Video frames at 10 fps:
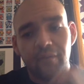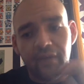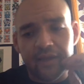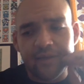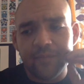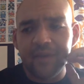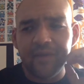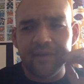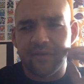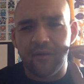Like I can make
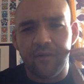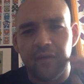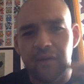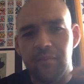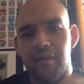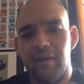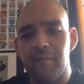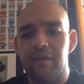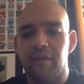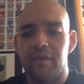like stir fry, but I
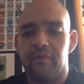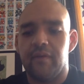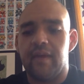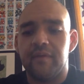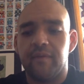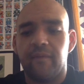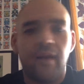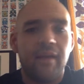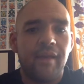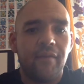mean literally I was
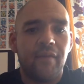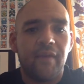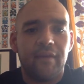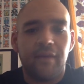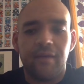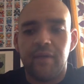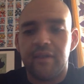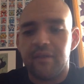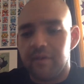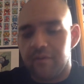frying everything in like way
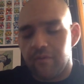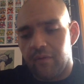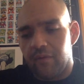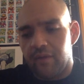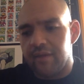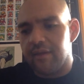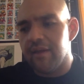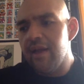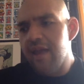too much oil, and